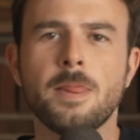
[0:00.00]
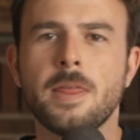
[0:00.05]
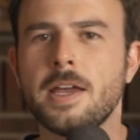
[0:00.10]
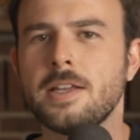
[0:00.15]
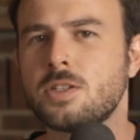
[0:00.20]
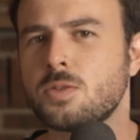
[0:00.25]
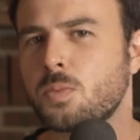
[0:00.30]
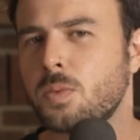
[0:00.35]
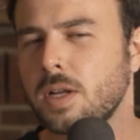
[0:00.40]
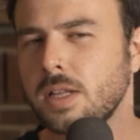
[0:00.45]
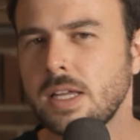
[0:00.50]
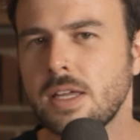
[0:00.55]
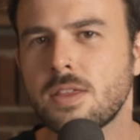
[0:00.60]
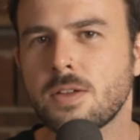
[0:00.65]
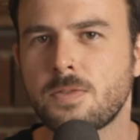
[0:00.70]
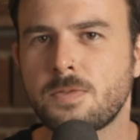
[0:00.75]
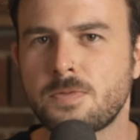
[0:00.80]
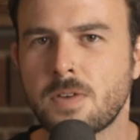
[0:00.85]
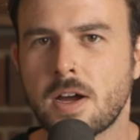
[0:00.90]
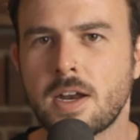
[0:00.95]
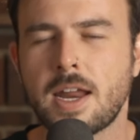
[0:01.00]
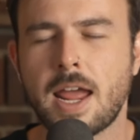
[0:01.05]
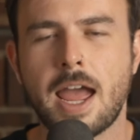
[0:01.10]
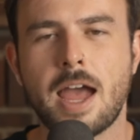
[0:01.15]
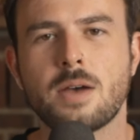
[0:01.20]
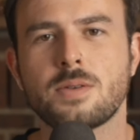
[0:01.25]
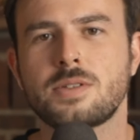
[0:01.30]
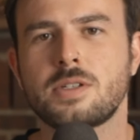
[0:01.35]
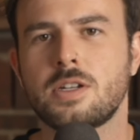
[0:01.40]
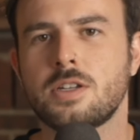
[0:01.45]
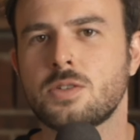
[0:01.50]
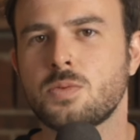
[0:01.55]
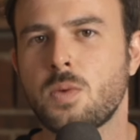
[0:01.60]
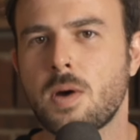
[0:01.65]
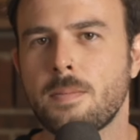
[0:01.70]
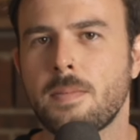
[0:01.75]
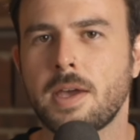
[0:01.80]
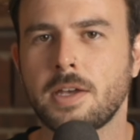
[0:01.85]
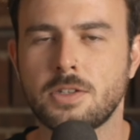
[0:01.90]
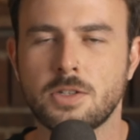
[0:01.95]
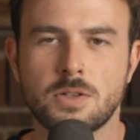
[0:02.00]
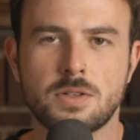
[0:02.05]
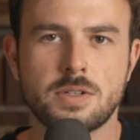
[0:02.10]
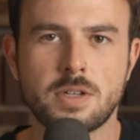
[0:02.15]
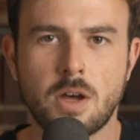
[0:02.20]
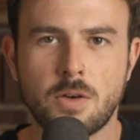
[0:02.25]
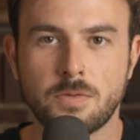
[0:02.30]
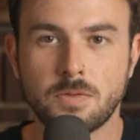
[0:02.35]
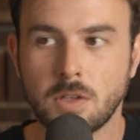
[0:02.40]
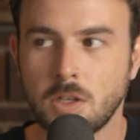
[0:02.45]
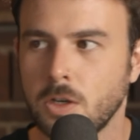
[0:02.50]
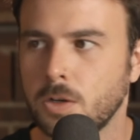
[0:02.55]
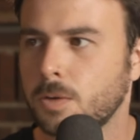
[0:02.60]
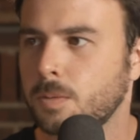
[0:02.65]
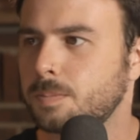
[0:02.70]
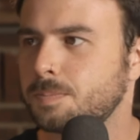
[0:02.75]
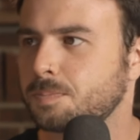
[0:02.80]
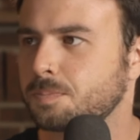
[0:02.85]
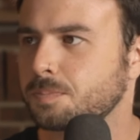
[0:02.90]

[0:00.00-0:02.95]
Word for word: It's really the fun house, and it's what makes yourself you.